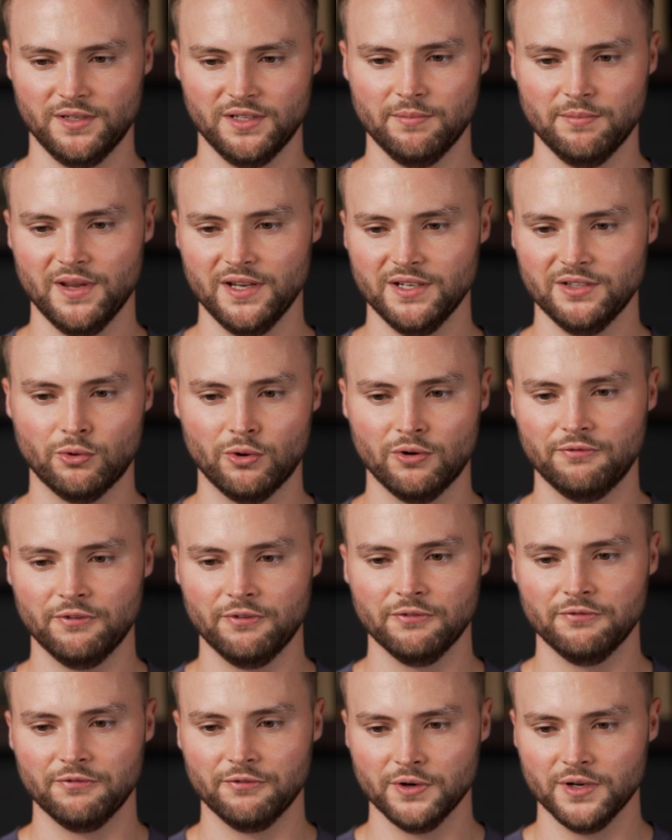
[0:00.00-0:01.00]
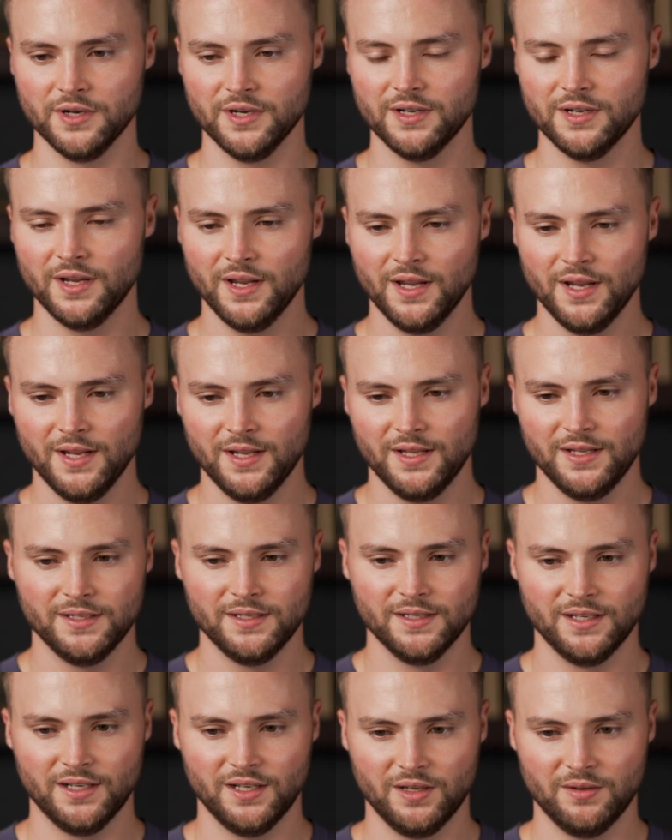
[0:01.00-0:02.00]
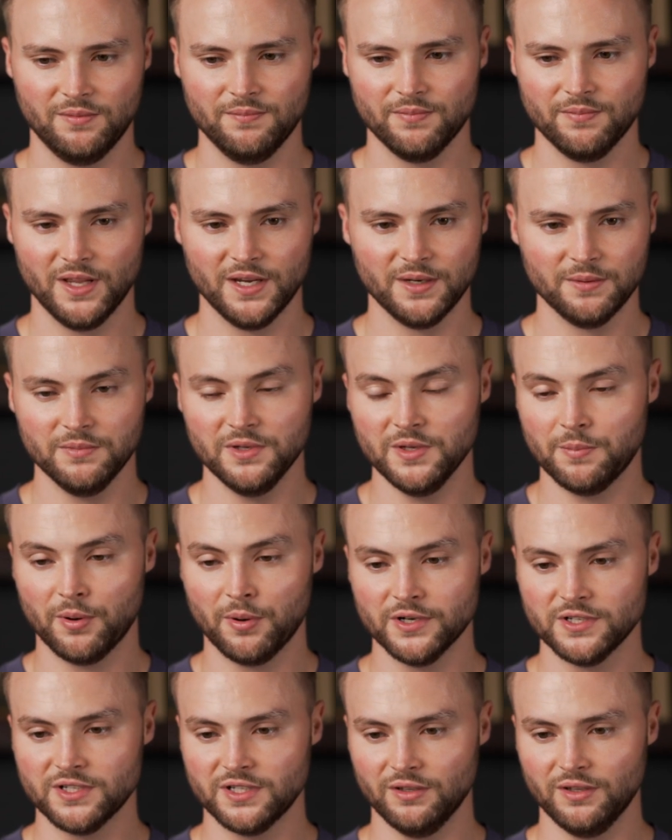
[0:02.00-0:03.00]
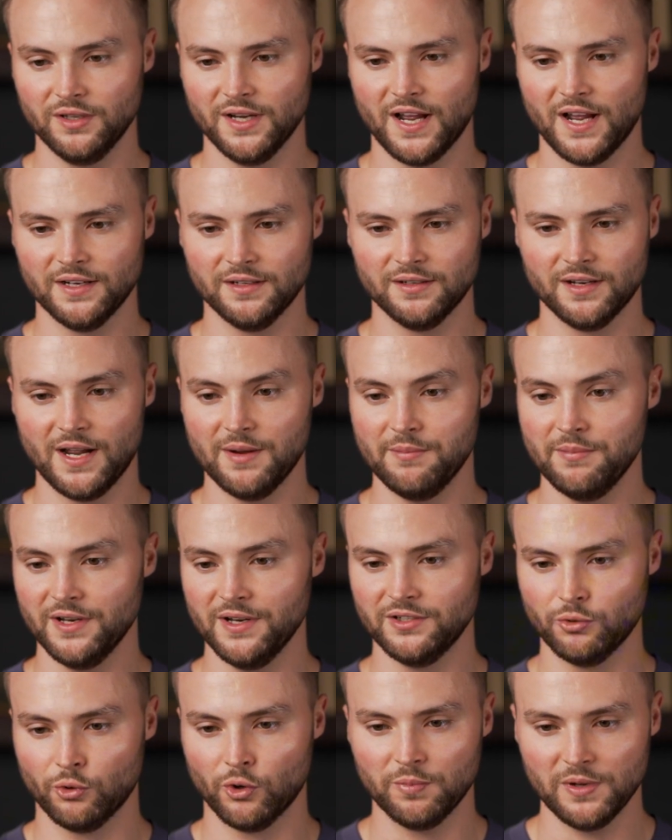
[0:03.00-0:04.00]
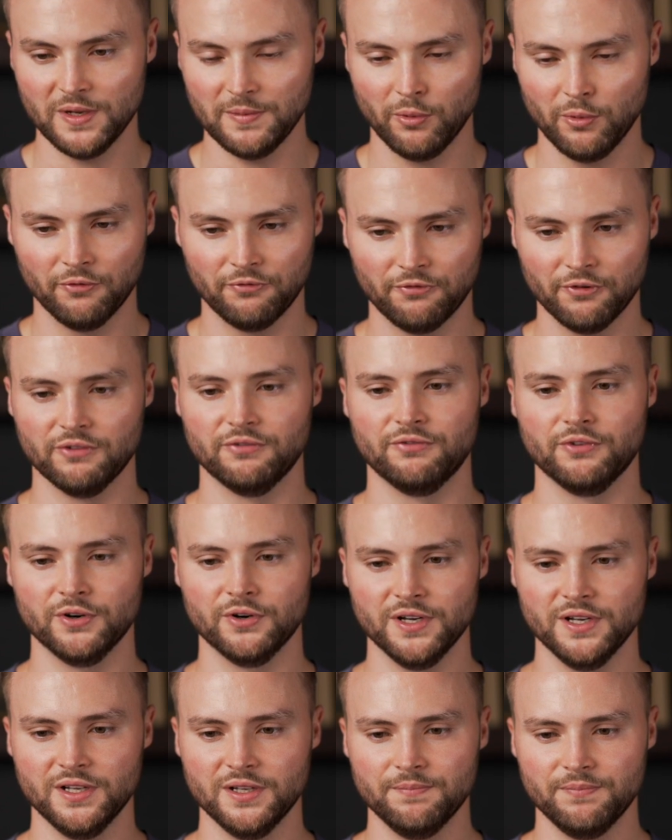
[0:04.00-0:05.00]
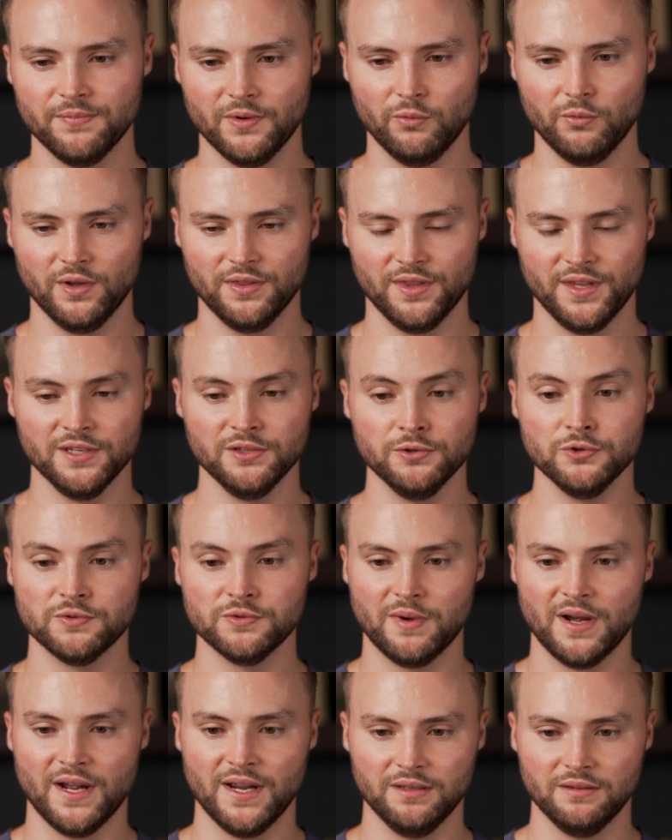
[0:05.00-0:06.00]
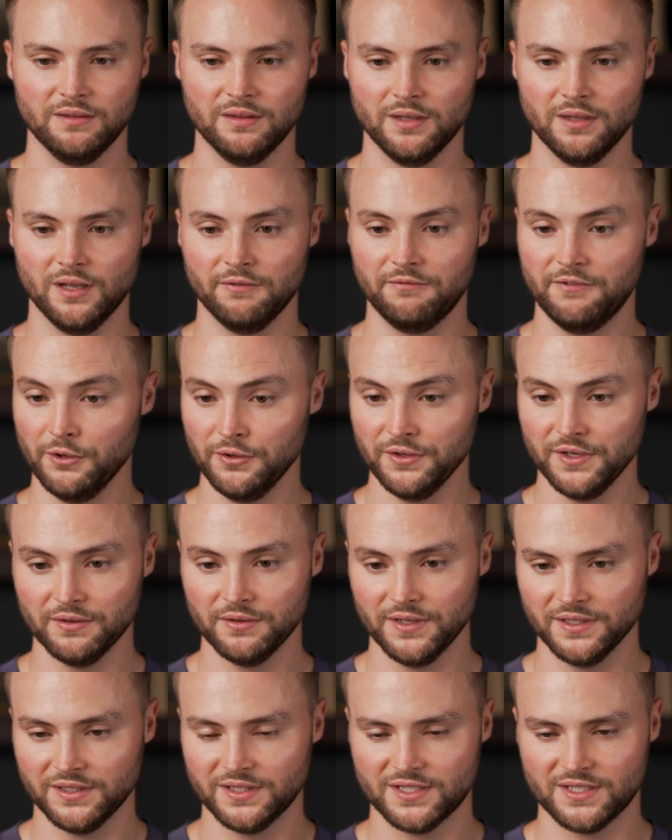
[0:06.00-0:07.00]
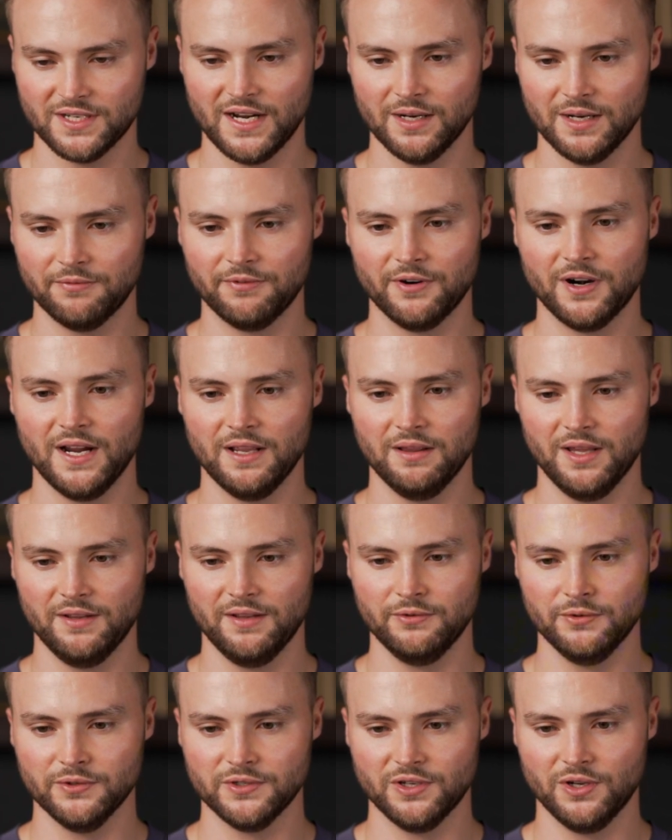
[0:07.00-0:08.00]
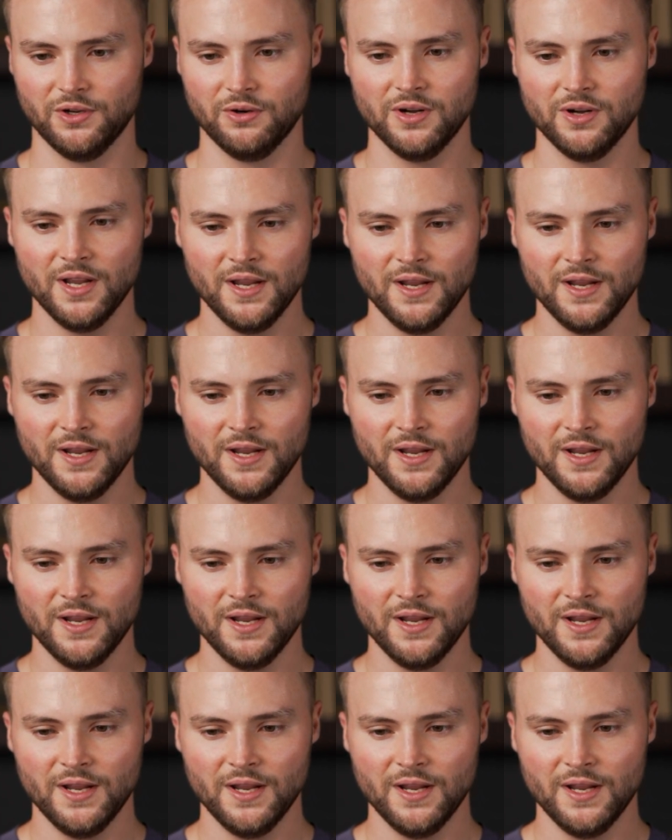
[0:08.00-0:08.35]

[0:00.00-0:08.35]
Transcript: to mentor for free. Um, like me personally, I I mentor people for free when they use my affiliate link to sign up for high level. So